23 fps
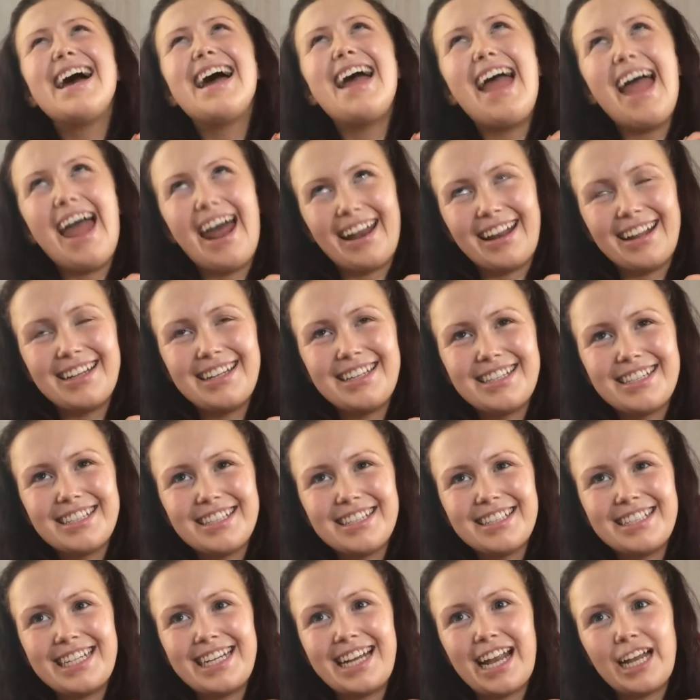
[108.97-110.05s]
Edit.
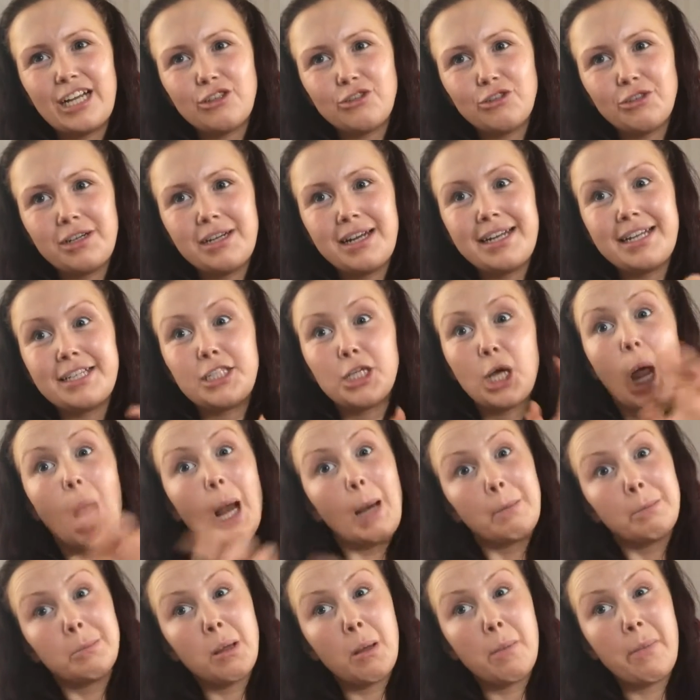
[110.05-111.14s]
She got
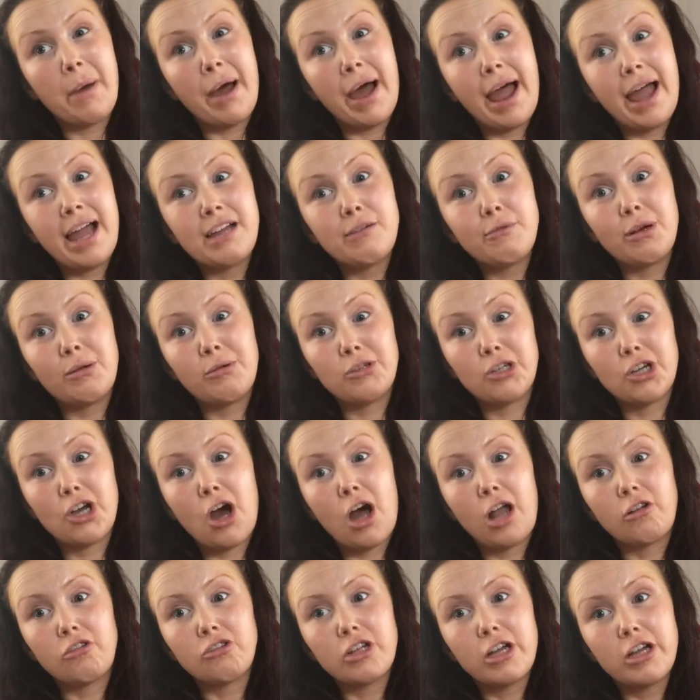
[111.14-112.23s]
in my bag when I was at
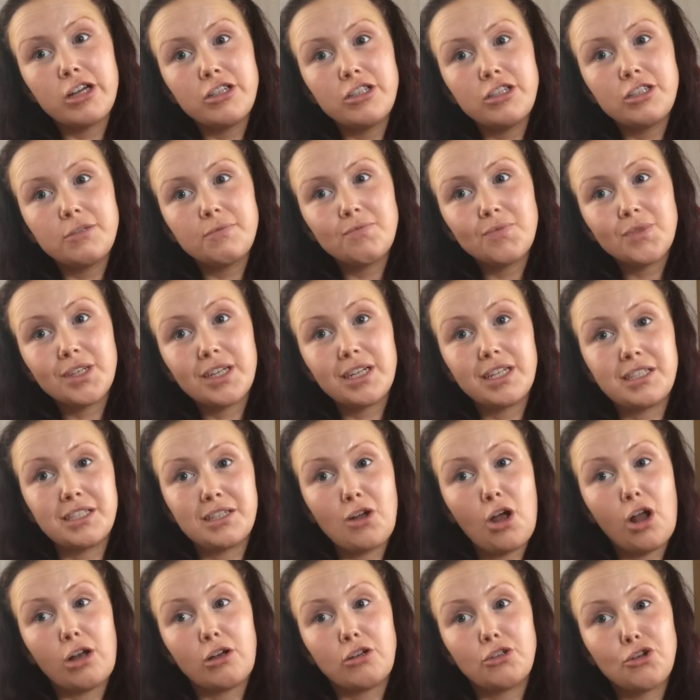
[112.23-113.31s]
Connor's house.
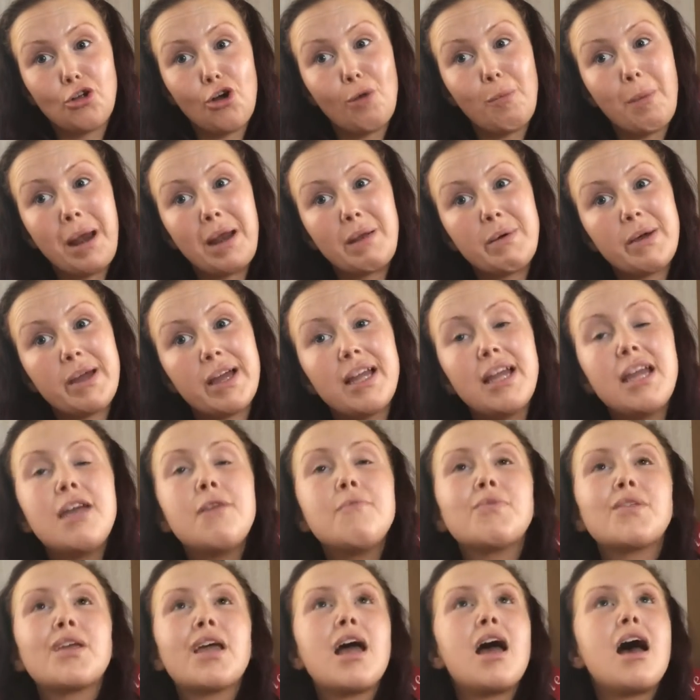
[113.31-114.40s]
Connor's dog, by the way.
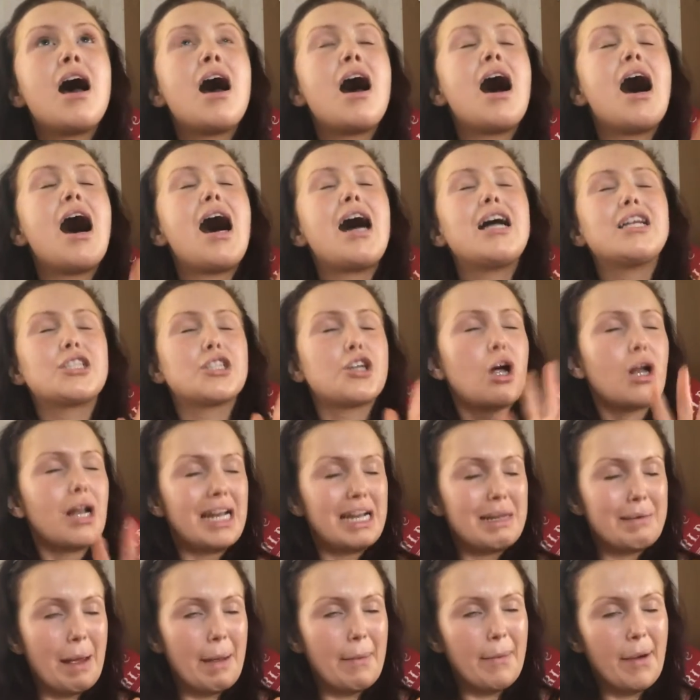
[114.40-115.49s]
She got
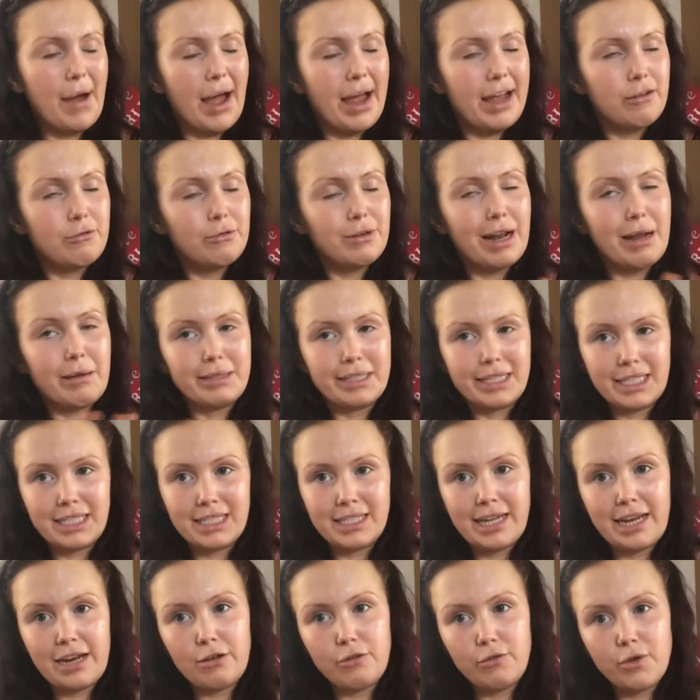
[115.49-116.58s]
into my bag when I was like
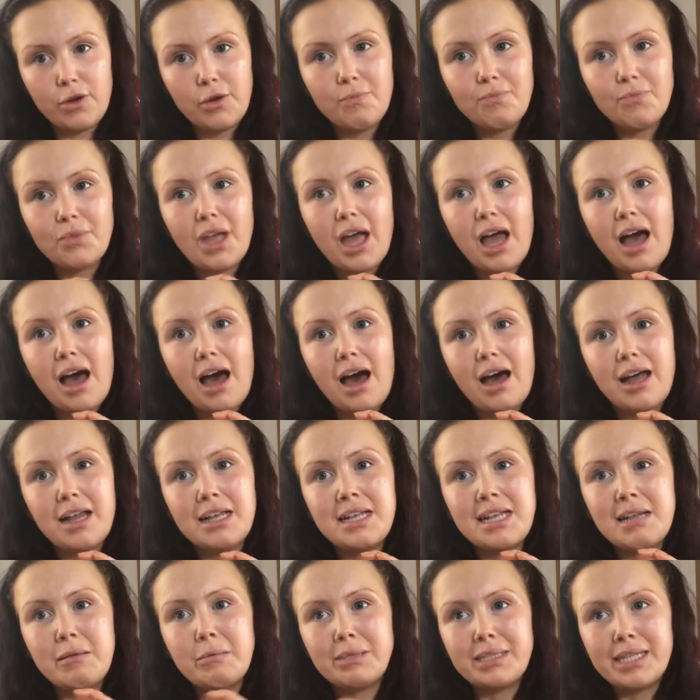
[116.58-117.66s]
staying over, and
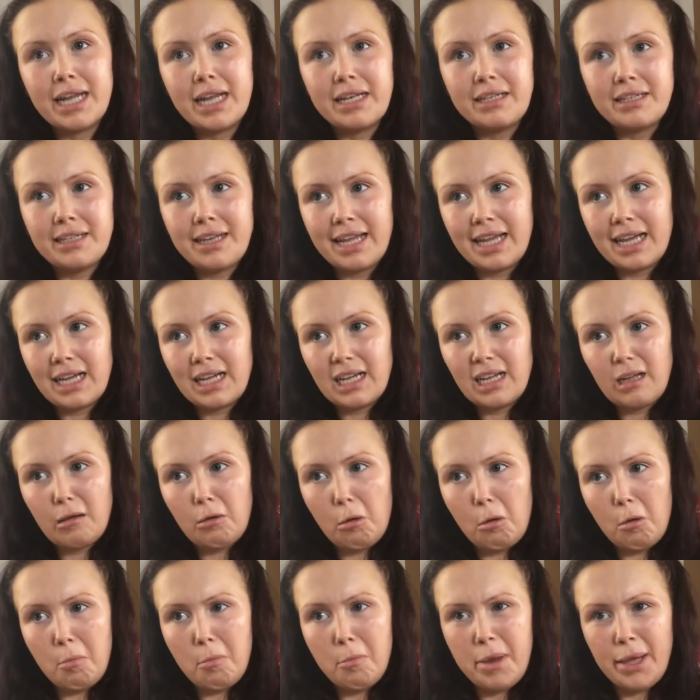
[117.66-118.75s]
it was sitting like
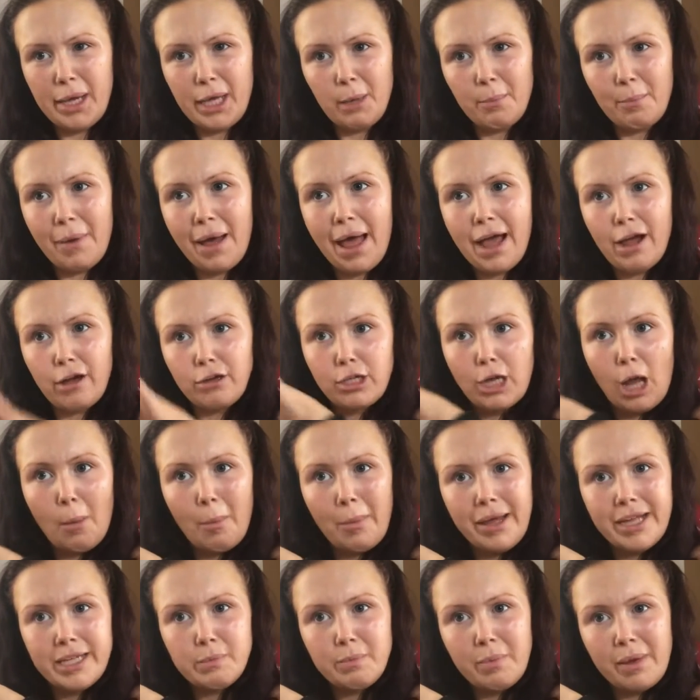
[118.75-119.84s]
a makeup bag on top
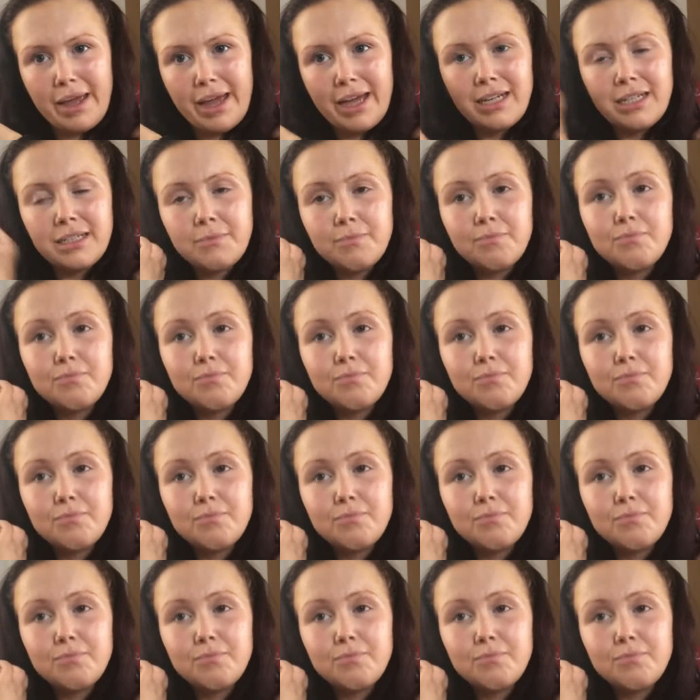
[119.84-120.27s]
of his bed.